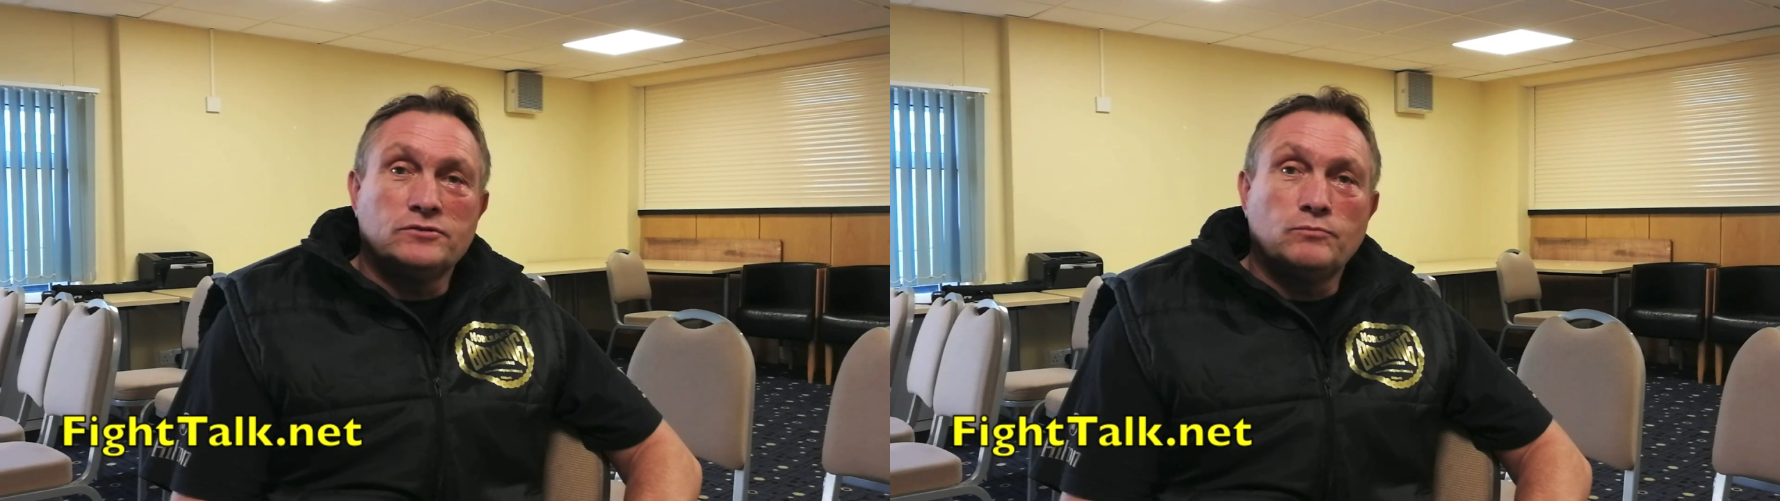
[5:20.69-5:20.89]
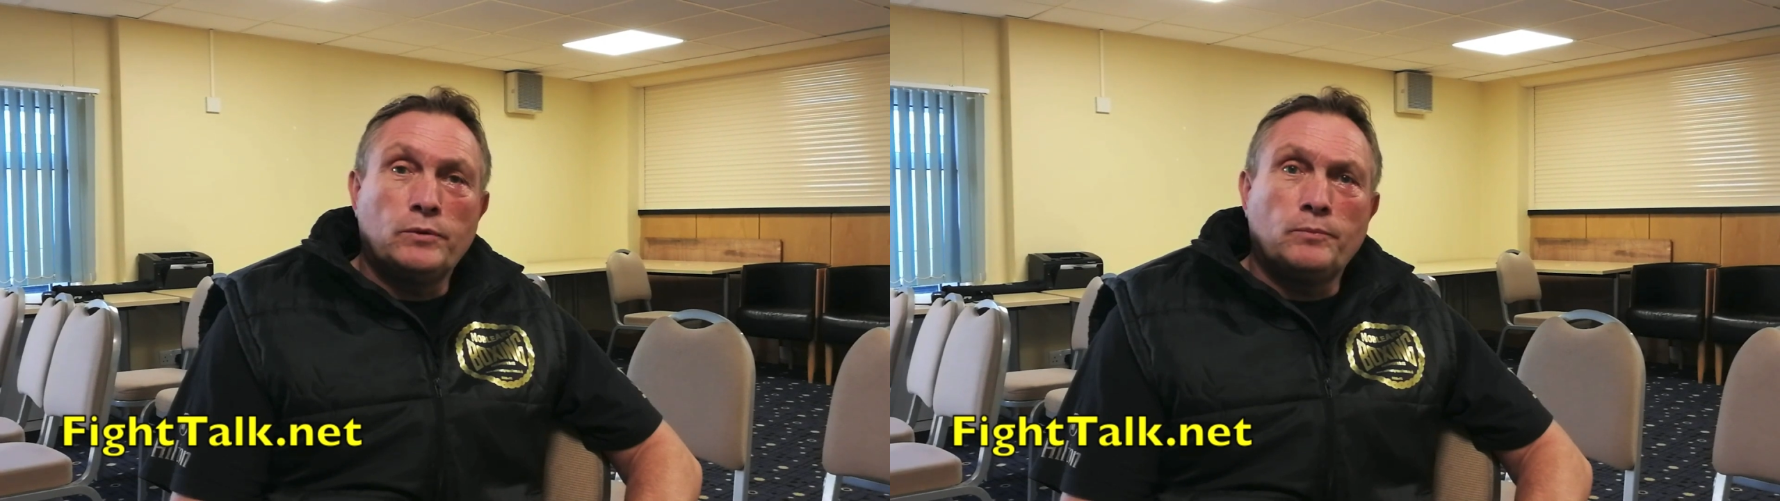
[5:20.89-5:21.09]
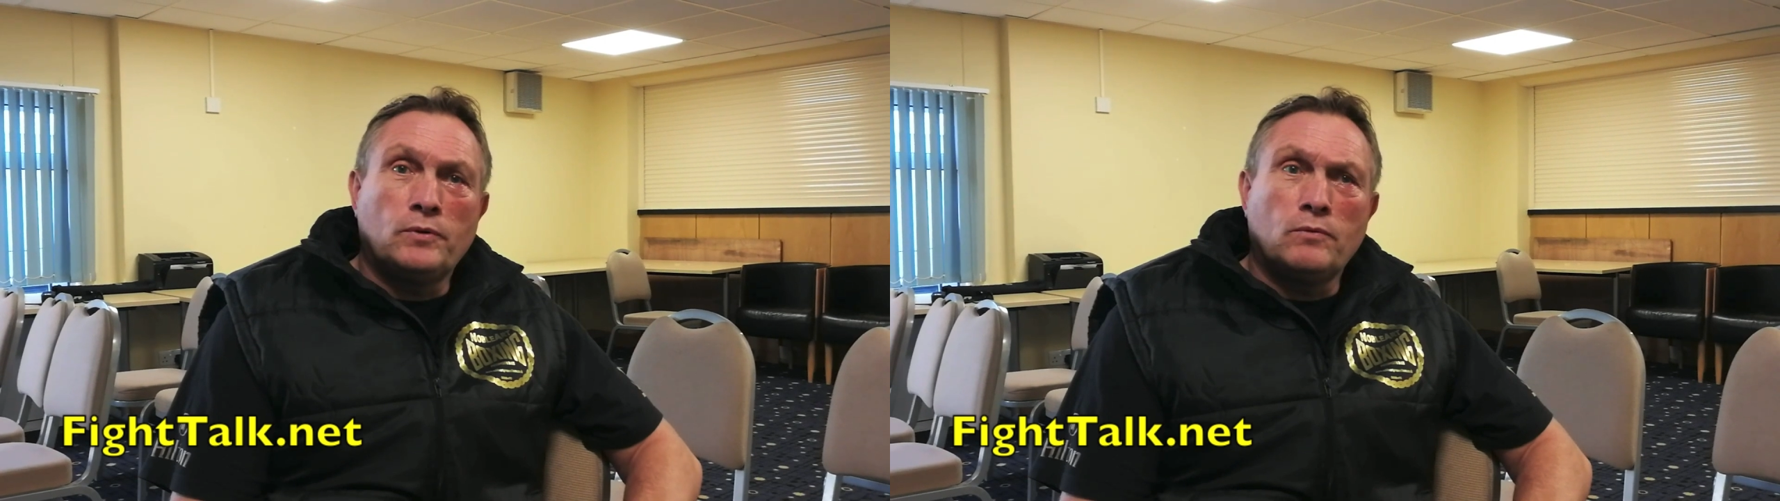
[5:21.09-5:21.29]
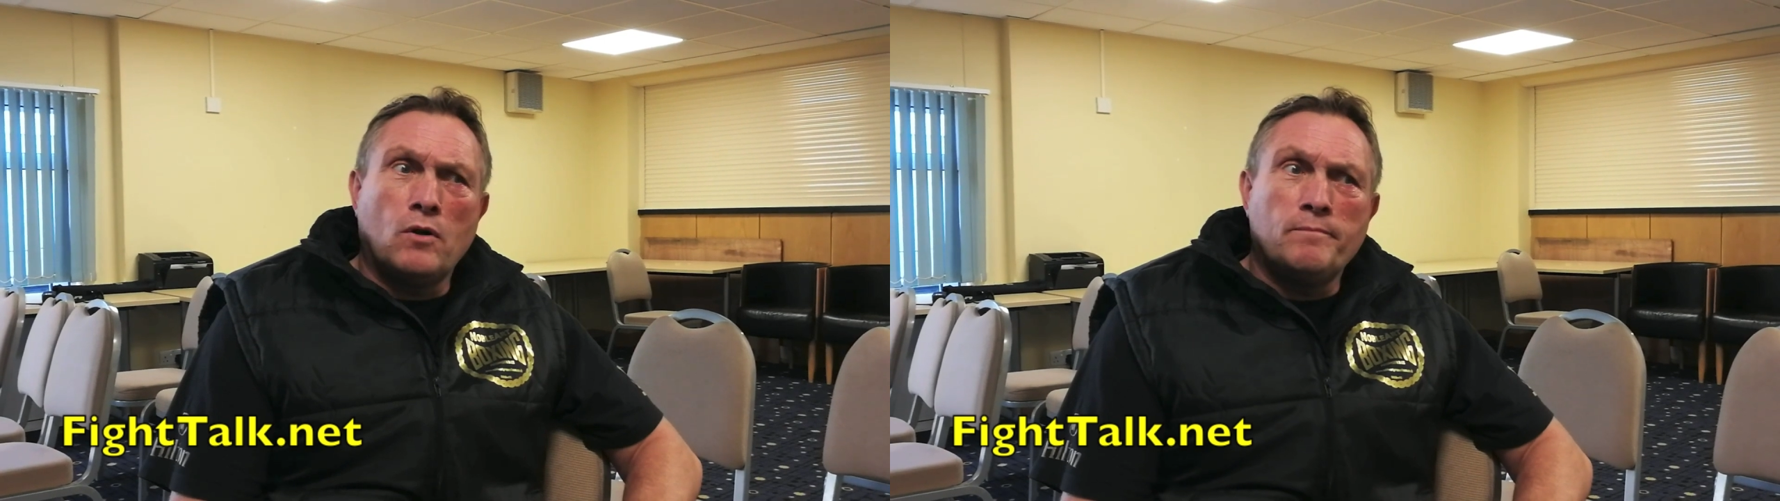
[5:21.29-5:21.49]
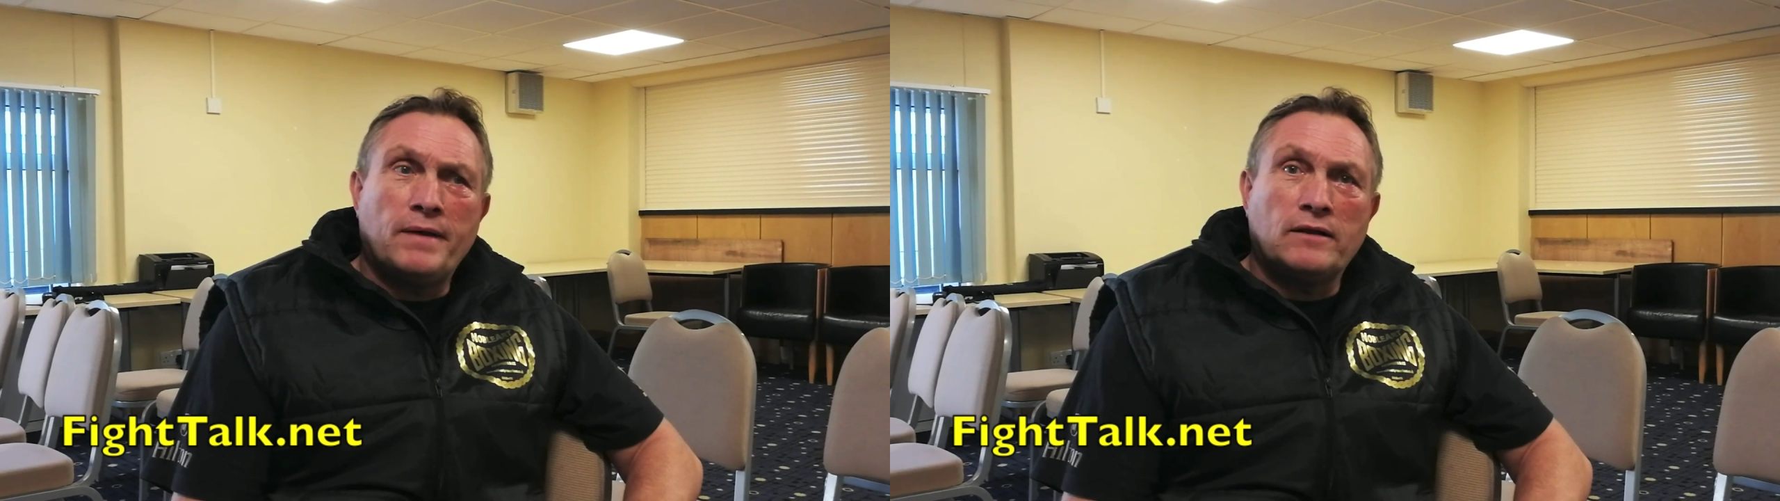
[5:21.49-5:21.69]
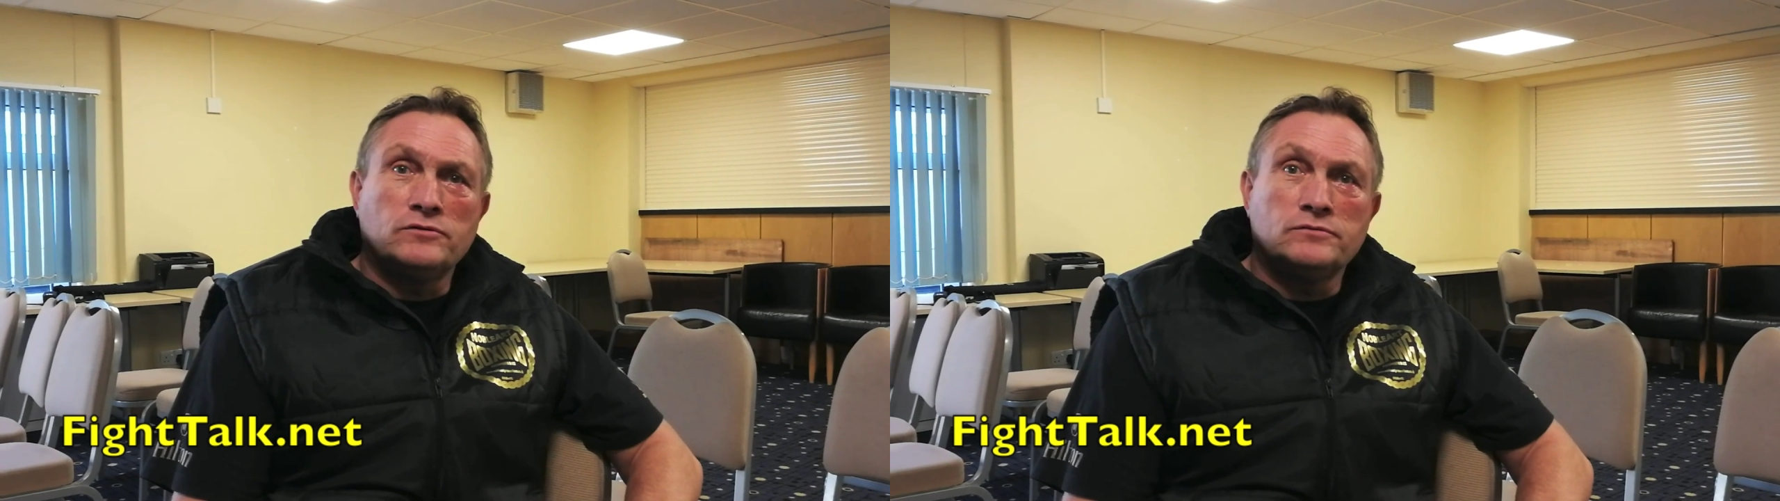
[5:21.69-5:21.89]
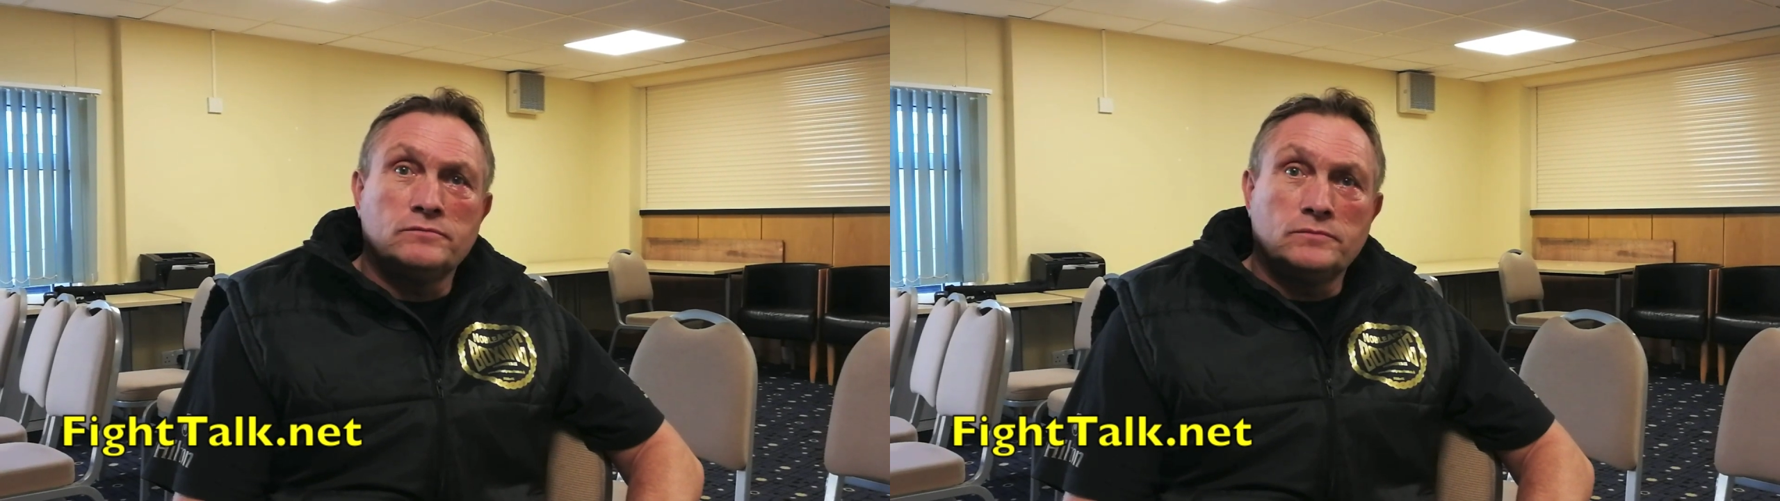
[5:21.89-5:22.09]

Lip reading: We got him bang on